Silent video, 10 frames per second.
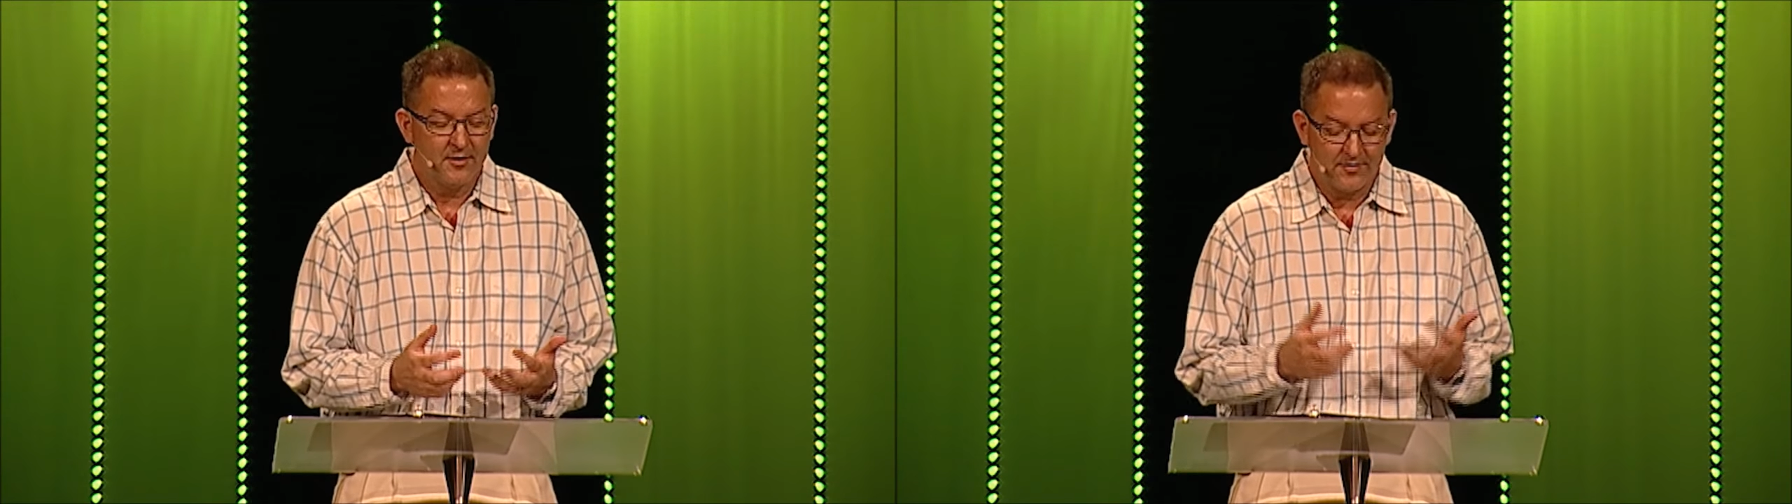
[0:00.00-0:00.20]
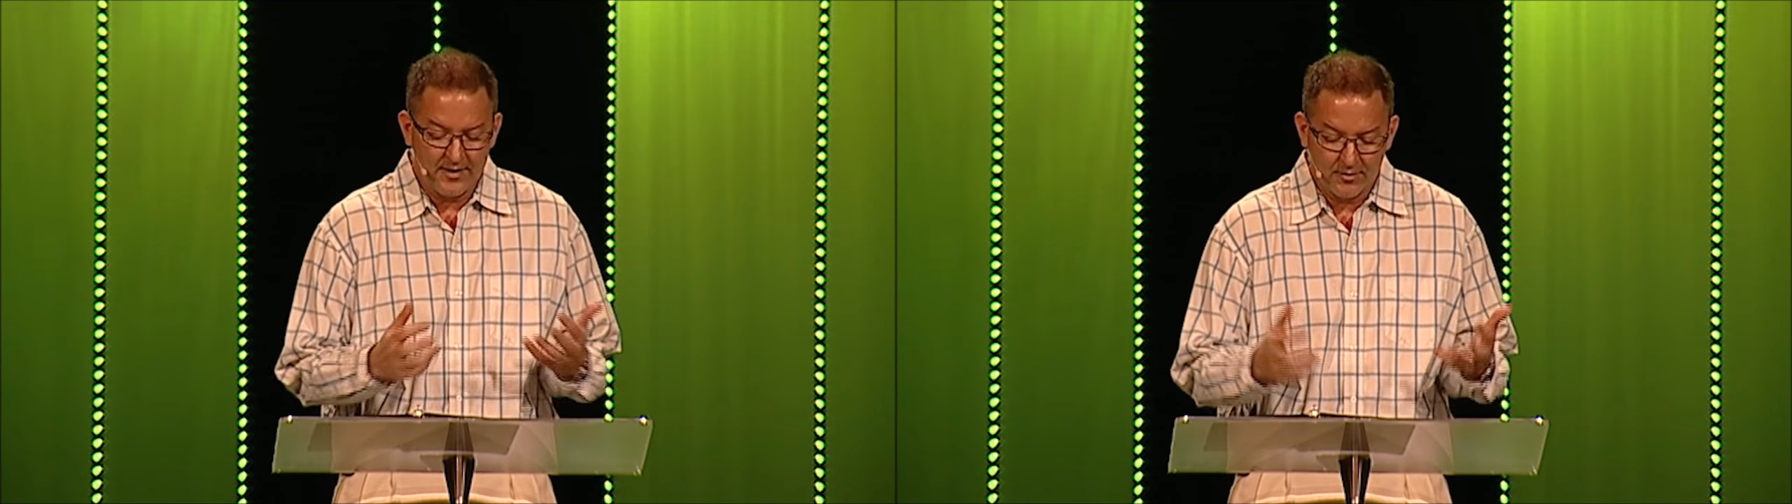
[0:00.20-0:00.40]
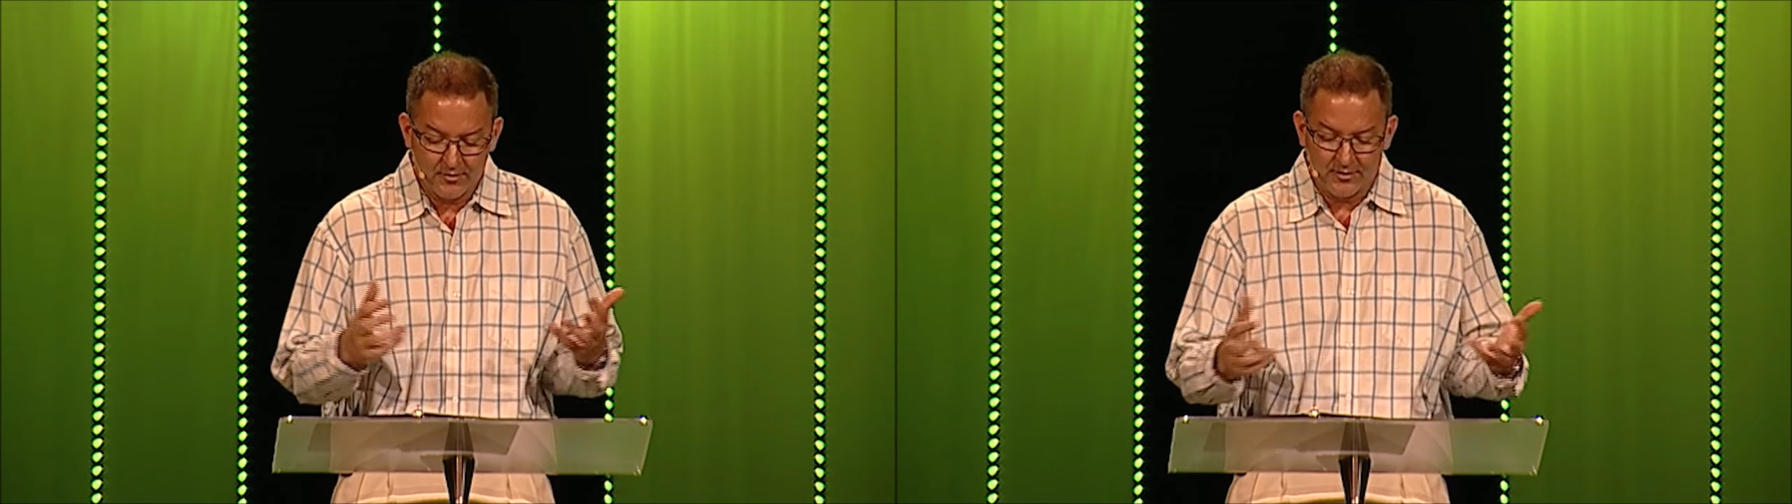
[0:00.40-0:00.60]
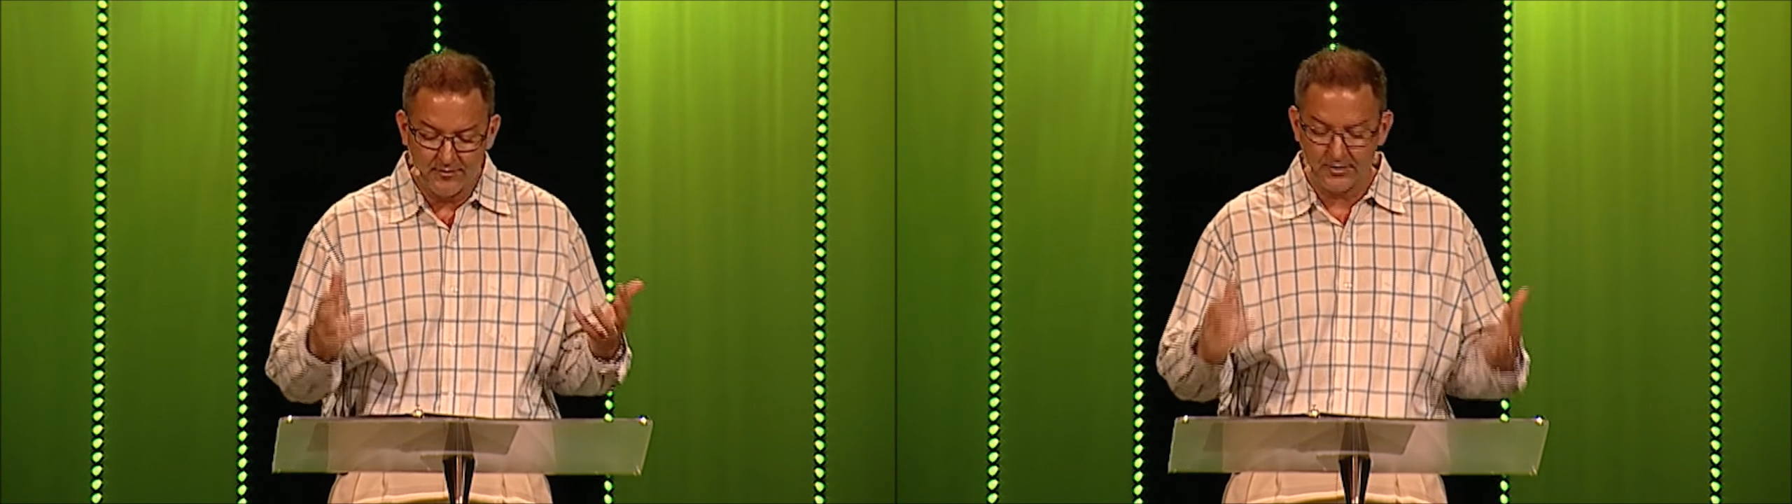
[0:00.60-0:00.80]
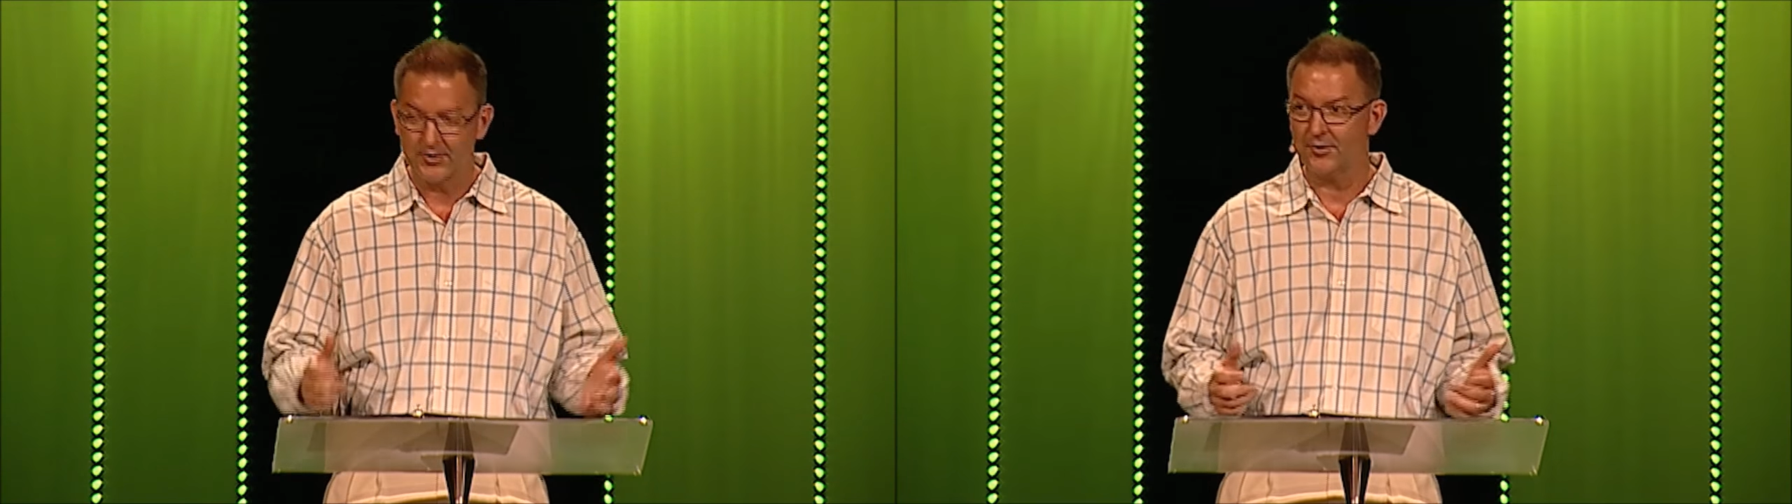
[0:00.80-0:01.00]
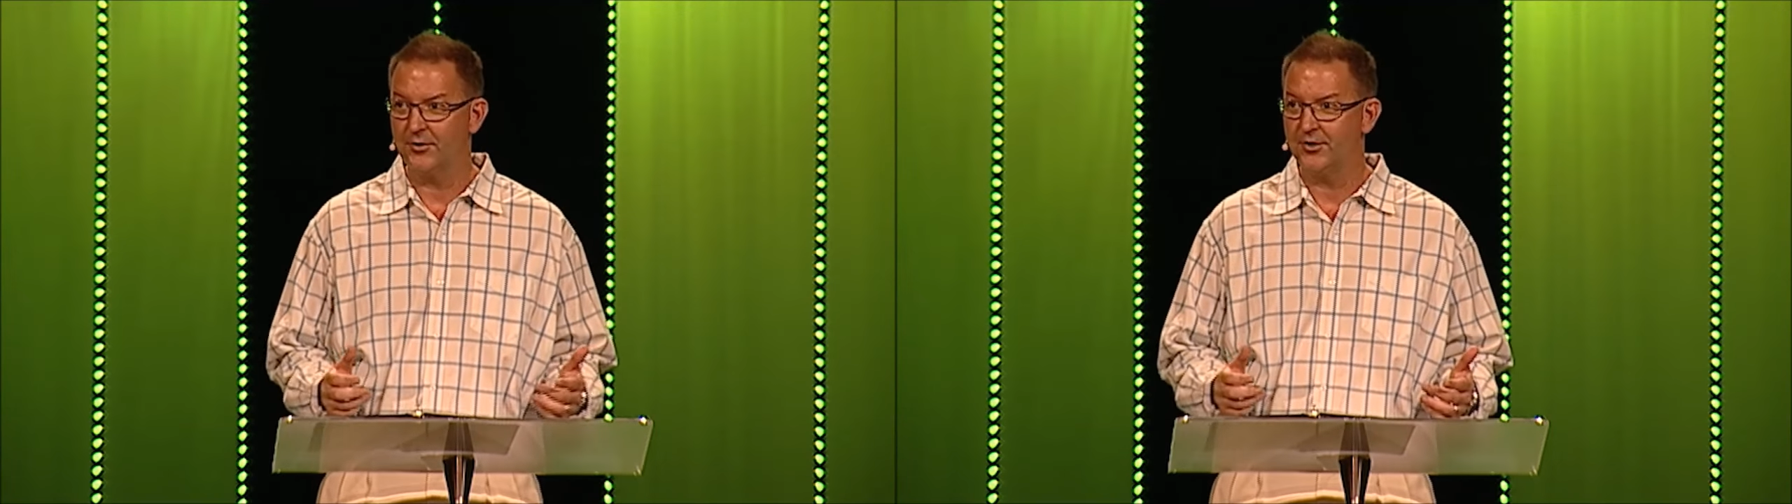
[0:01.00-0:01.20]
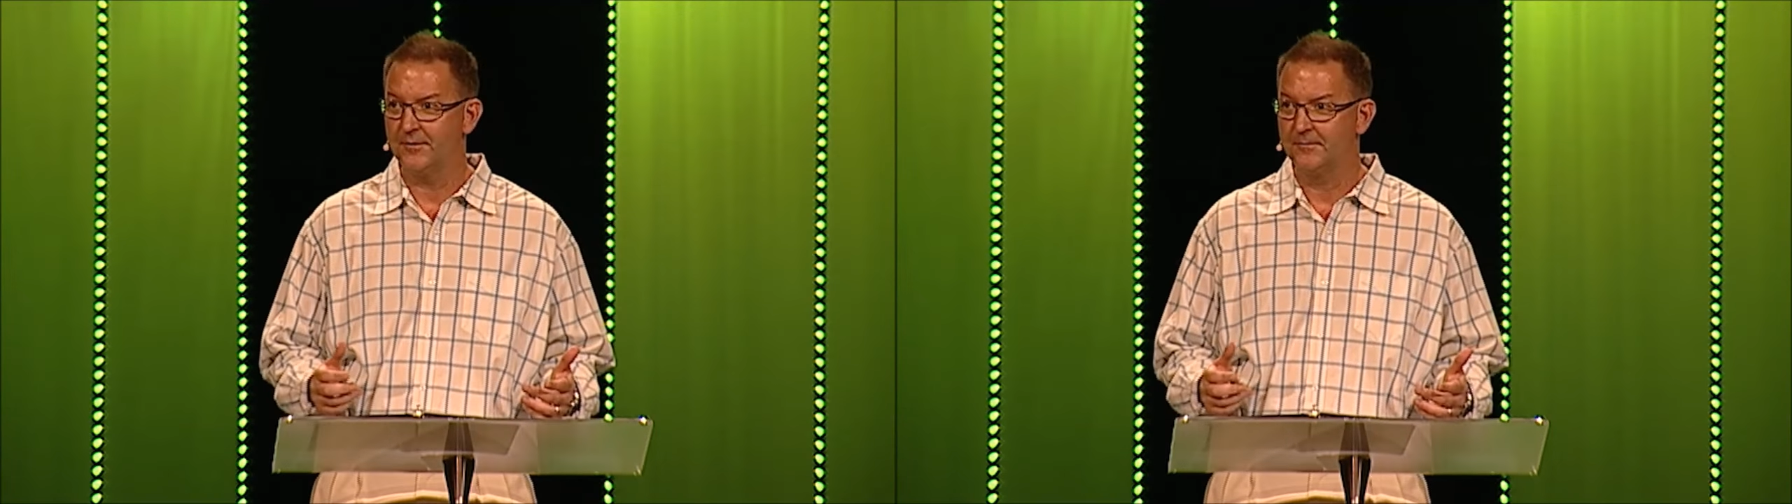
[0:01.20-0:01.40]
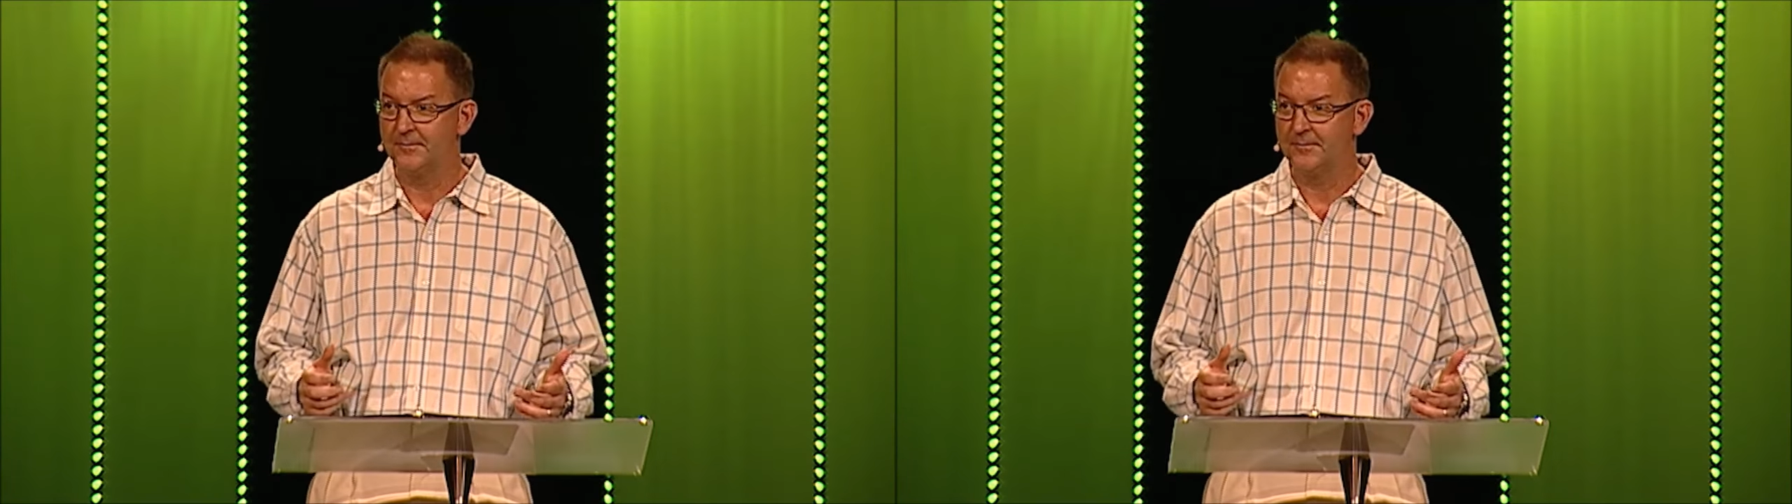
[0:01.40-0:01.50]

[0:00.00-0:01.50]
if I don't love the church?